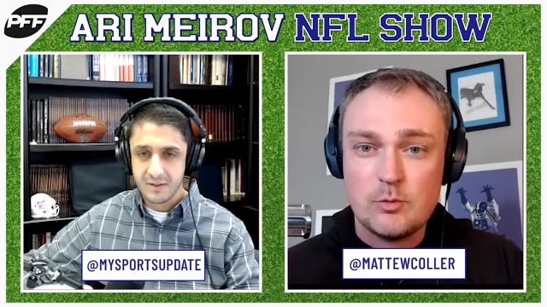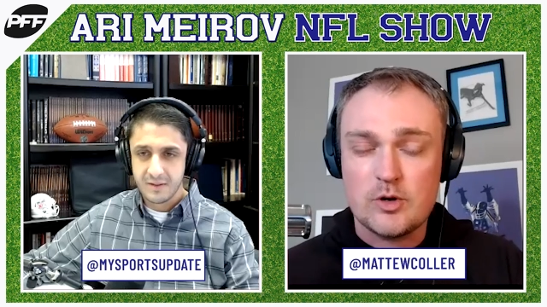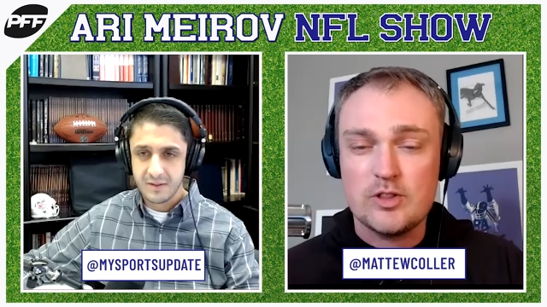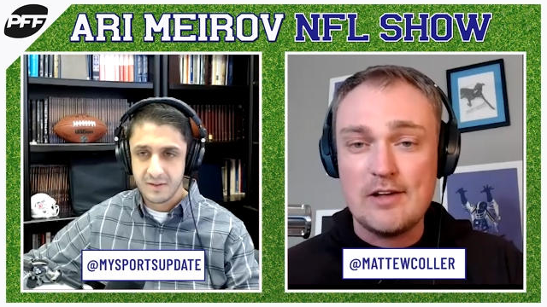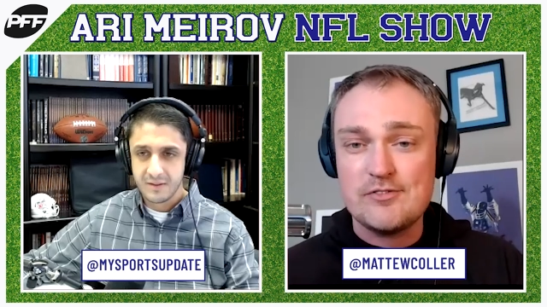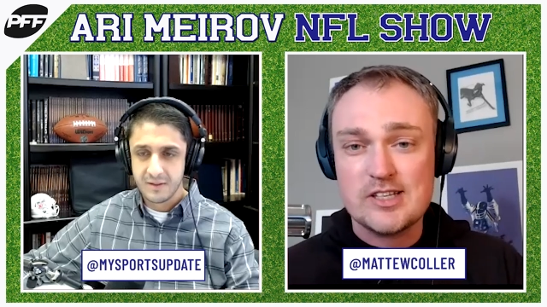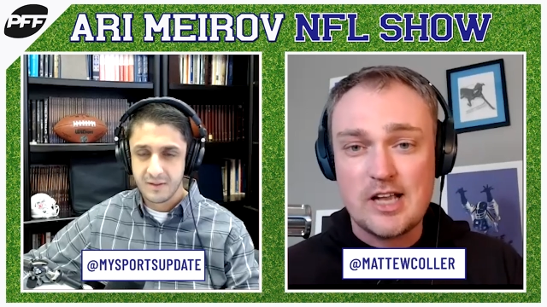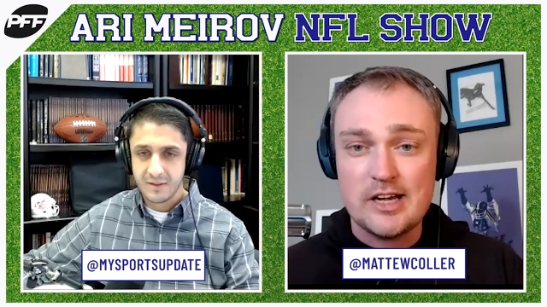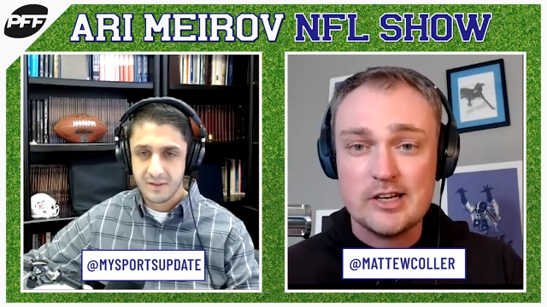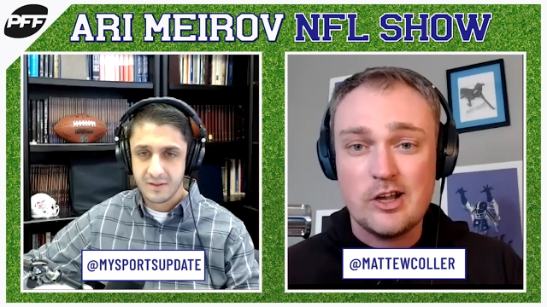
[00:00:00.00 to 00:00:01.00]
Speaker 1: we're left to
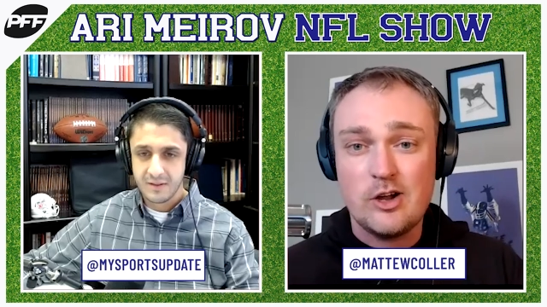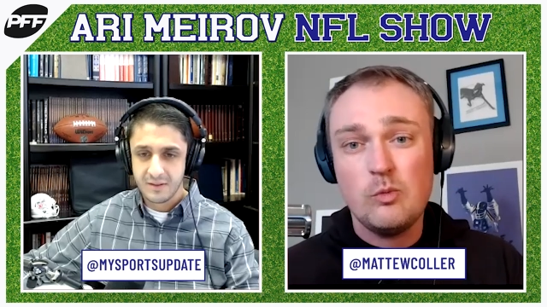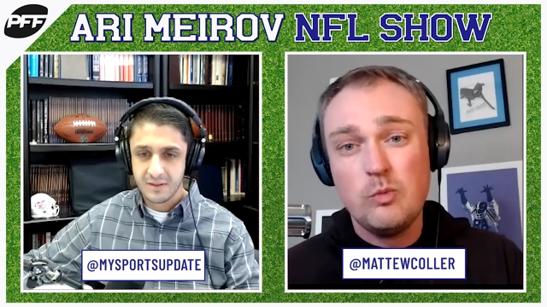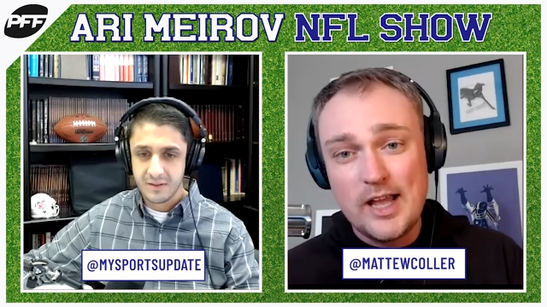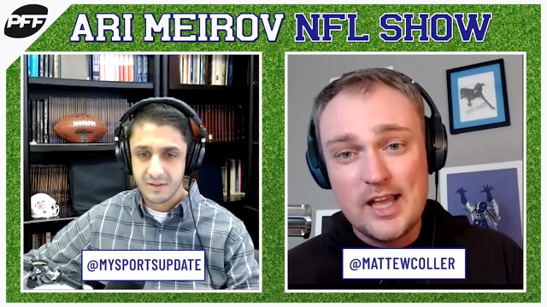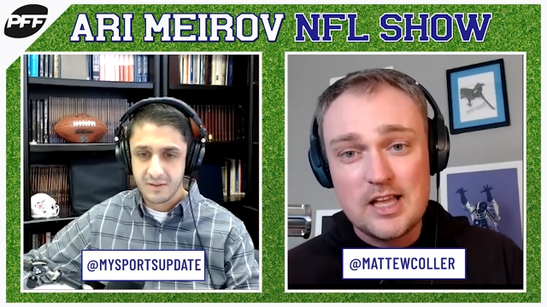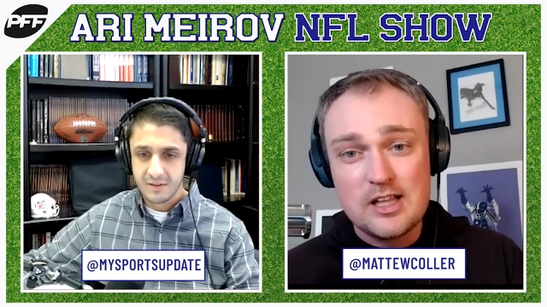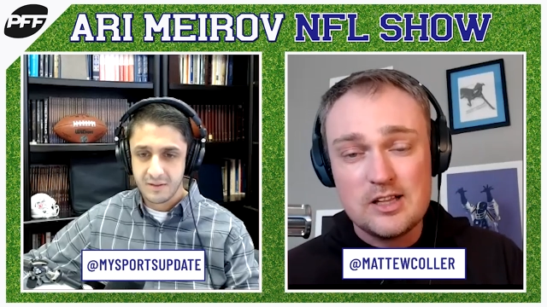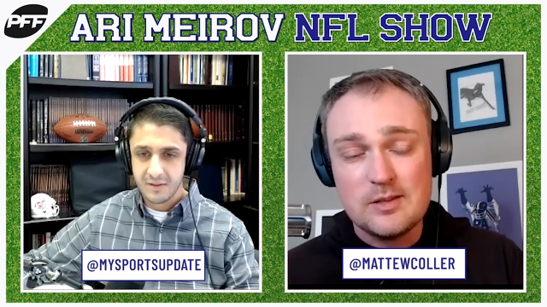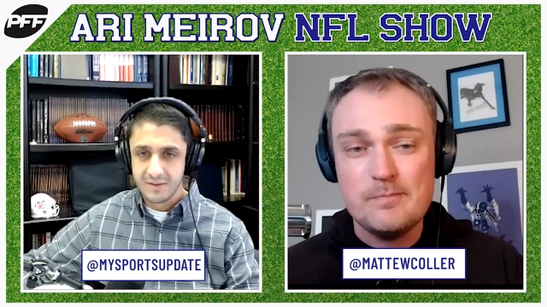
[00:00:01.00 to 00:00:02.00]
kind of go,
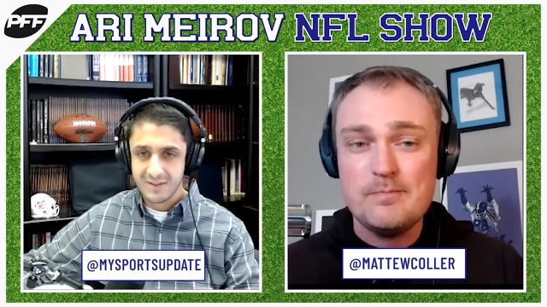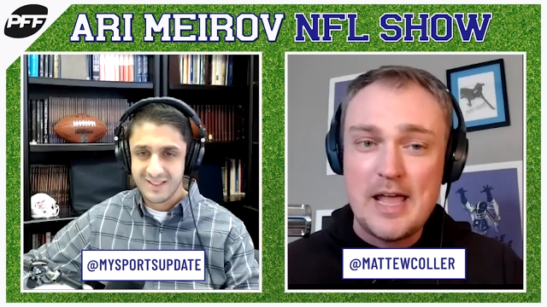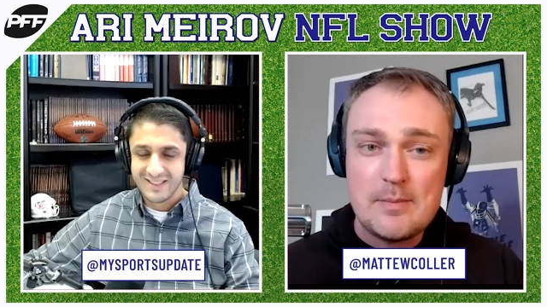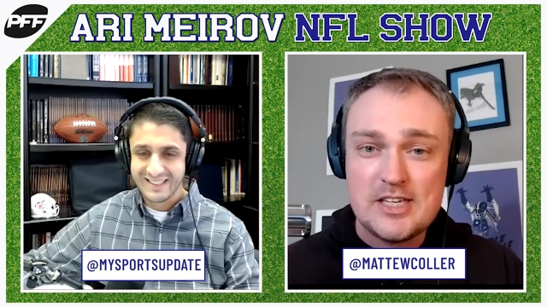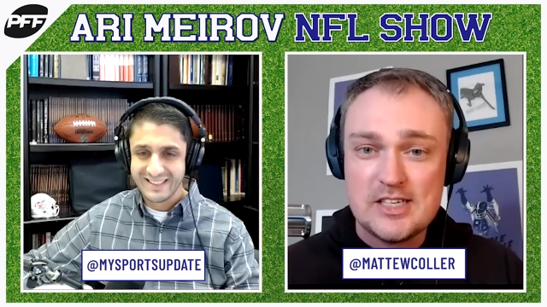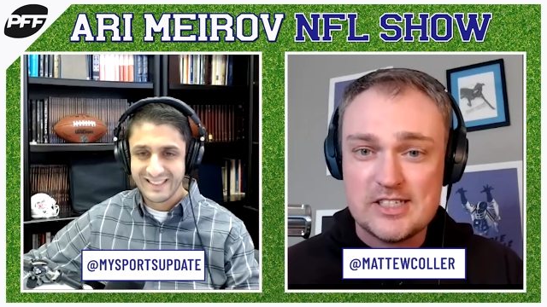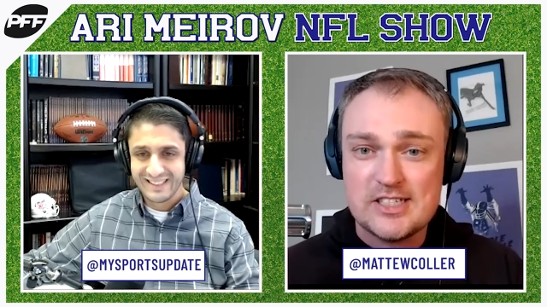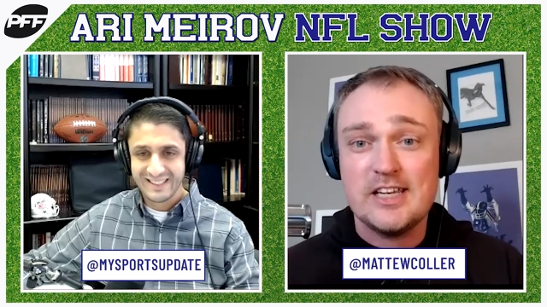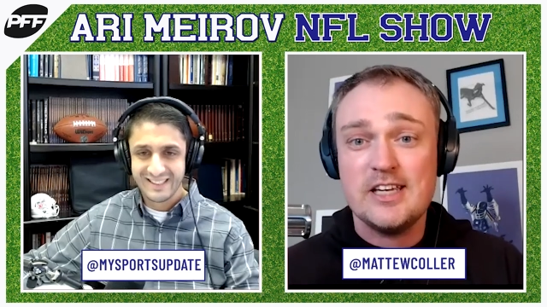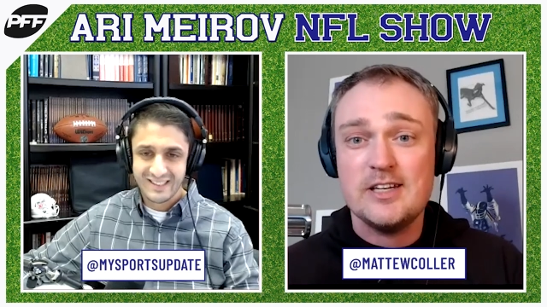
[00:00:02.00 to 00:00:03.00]
well, maybe you
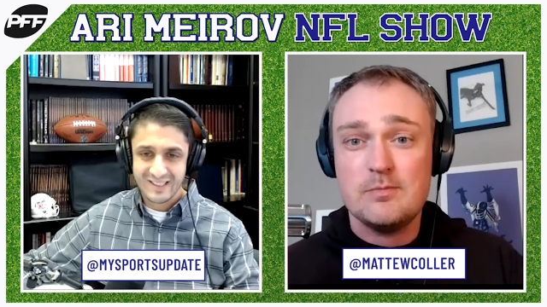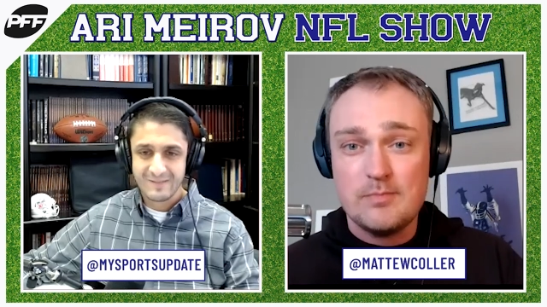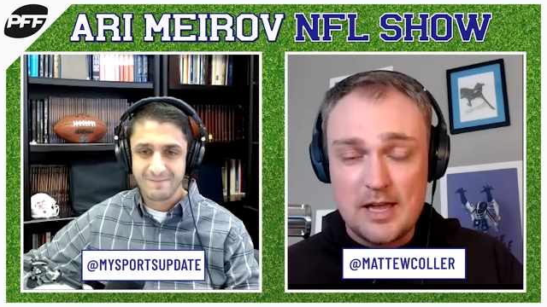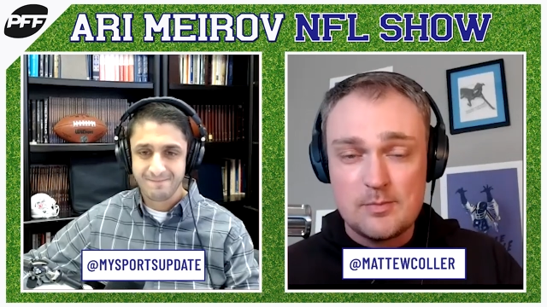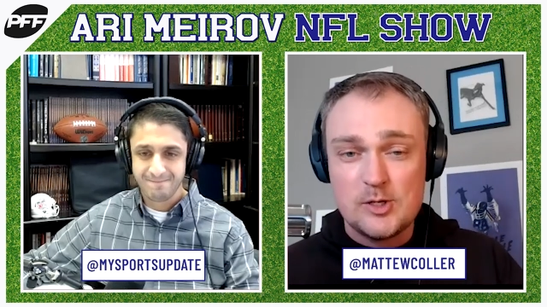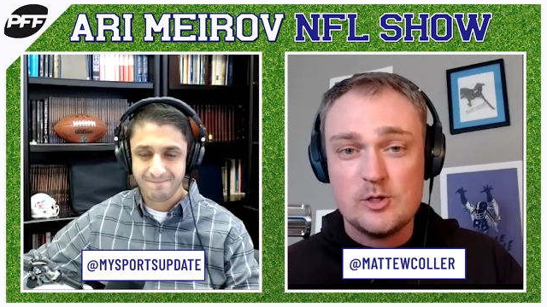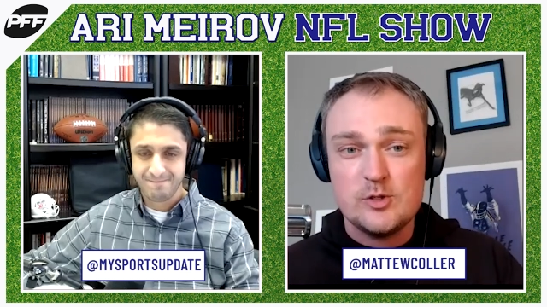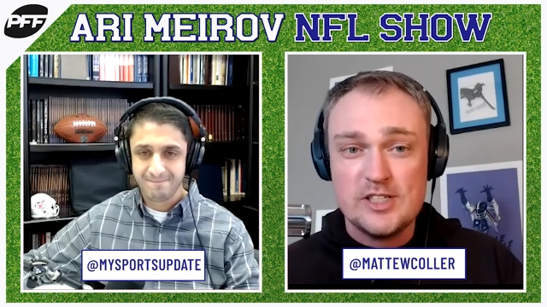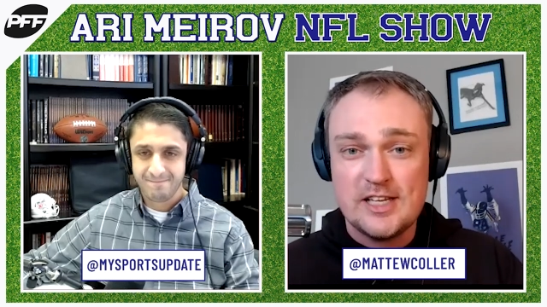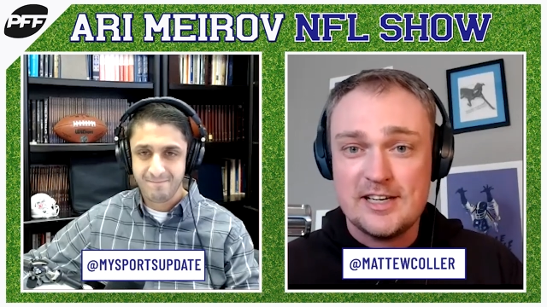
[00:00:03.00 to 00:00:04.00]
did, maybe
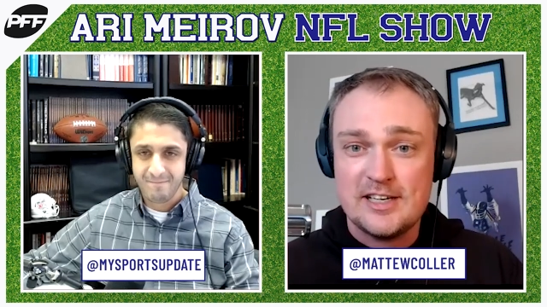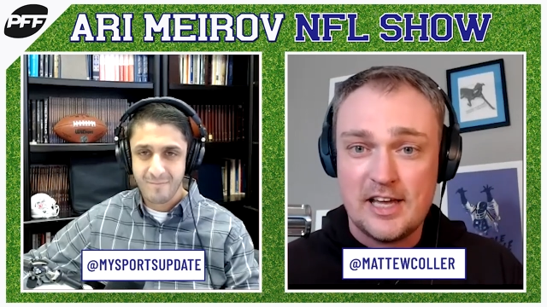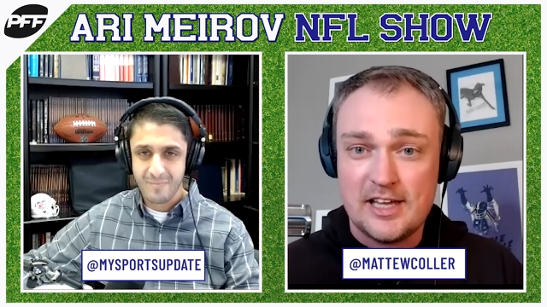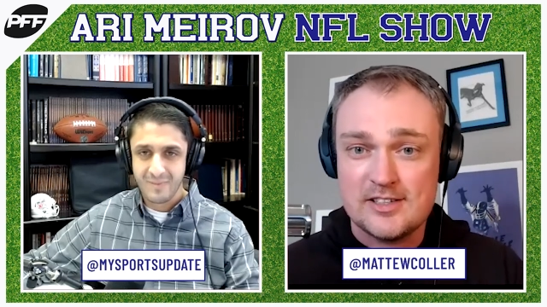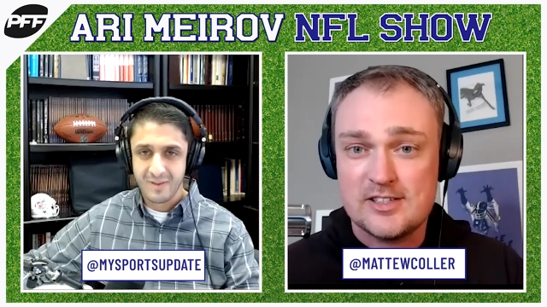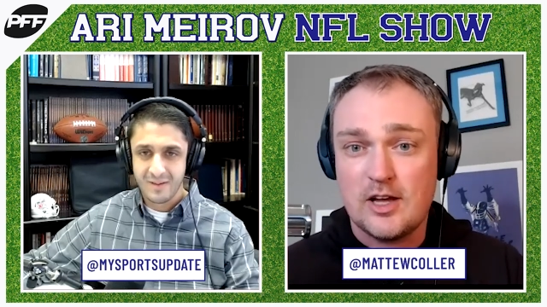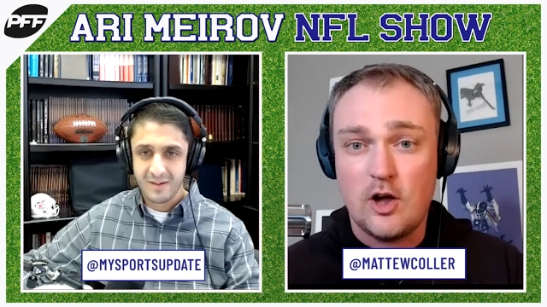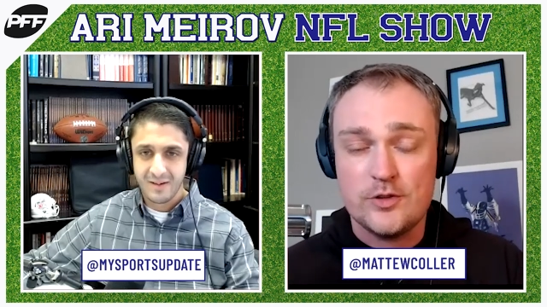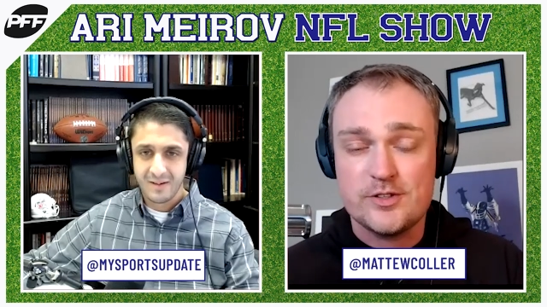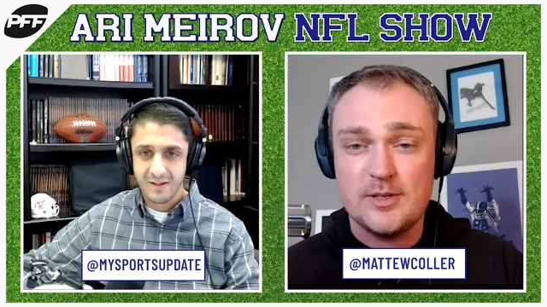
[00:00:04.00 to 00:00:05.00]
you didn't. And uh,
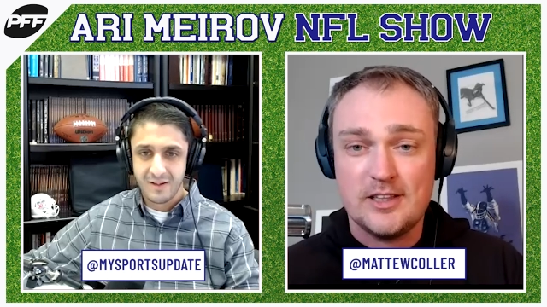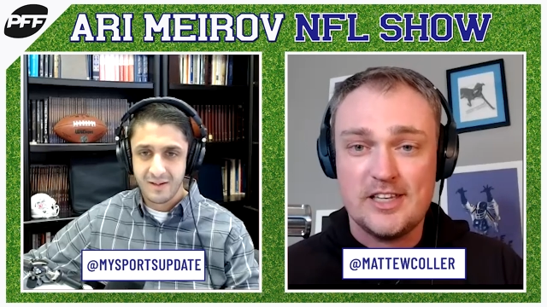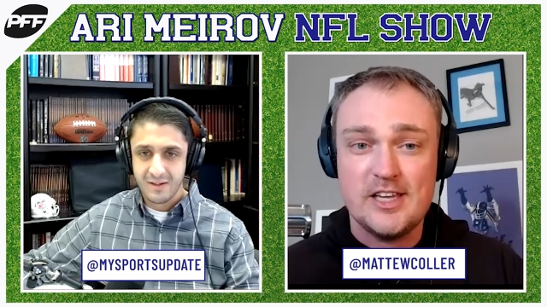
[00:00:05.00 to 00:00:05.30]
ultimately,